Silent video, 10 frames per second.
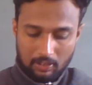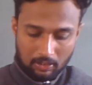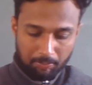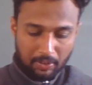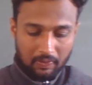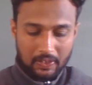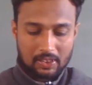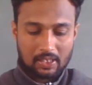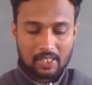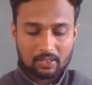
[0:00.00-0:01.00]
In
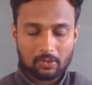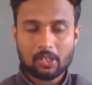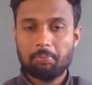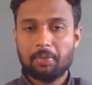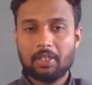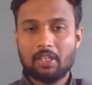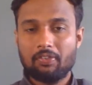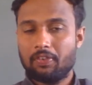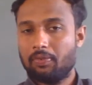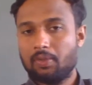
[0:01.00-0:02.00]
previous class we
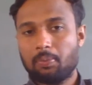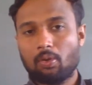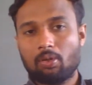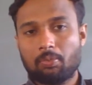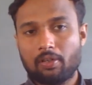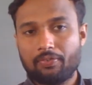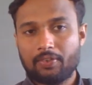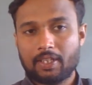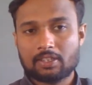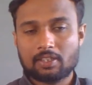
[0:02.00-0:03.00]
completed fifth problem
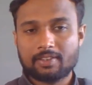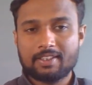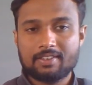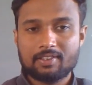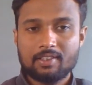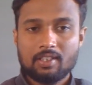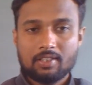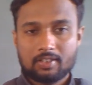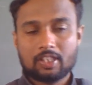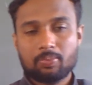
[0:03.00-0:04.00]
of exercise
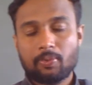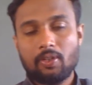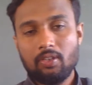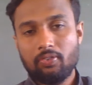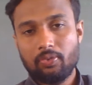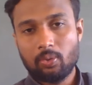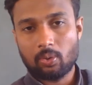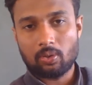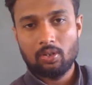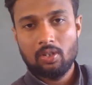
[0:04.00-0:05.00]

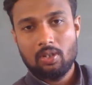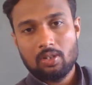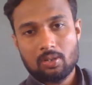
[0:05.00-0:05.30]
6.4.